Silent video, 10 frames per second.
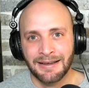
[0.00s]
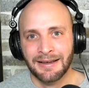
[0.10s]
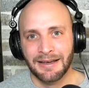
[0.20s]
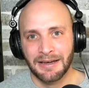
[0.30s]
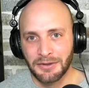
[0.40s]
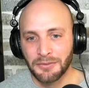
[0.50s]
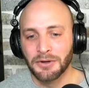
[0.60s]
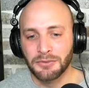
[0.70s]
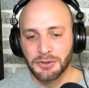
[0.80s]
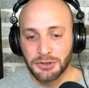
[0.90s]
and you
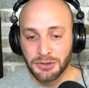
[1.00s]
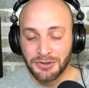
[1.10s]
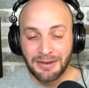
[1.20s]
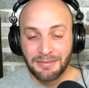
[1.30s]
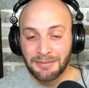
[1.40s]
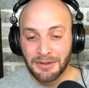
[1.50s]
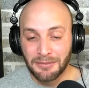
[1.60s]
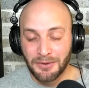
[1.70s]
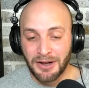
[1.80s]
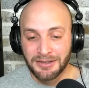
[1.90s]
want to ensure that maybe
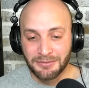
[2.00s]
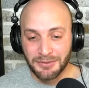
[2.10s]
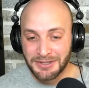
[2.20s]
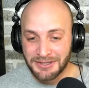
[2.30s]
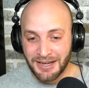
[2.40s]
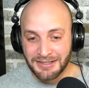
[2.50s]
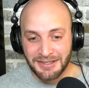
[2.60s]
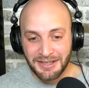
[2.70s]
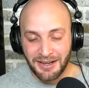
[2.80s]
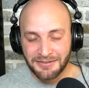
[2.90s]
LeBron re-signs
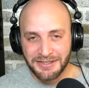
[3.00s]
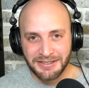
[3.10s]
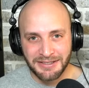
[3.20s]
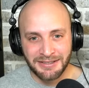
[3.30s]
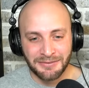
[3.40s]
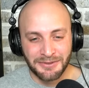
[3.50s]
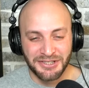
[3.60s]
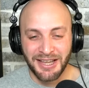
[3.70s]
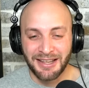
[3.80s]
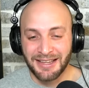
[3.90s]
in the offseason, which
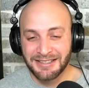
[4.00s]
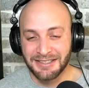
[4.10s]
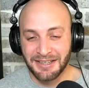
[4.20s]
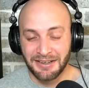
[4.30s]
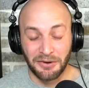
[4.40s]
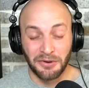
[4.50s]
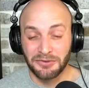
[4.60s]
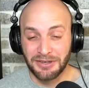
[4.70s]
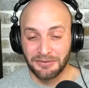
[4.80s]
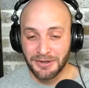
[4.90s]
again, that's a whole
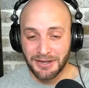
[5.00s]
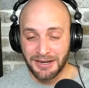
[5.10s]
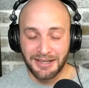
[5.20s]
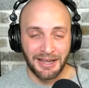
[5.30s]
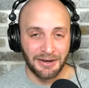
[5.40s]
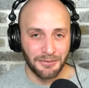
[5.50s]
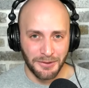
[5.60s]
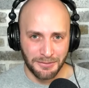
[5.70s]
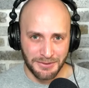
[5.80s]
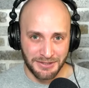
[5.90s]
different kind of can of
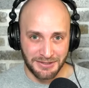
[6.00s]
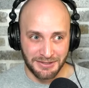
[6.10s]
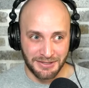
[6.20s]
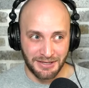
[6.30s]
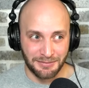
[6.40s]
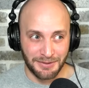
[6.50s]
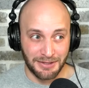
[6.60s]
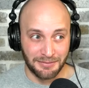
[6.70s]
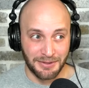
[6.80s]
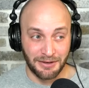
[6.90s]
worms, because he's like
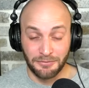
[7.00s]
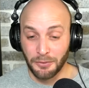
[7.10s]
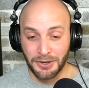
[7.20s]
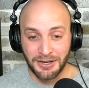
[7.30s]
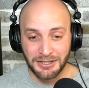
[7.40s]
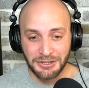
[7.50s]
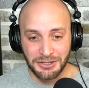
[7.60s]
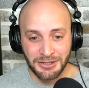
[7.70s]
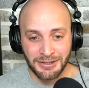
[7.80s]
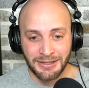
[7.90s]
going to be like 40 next year.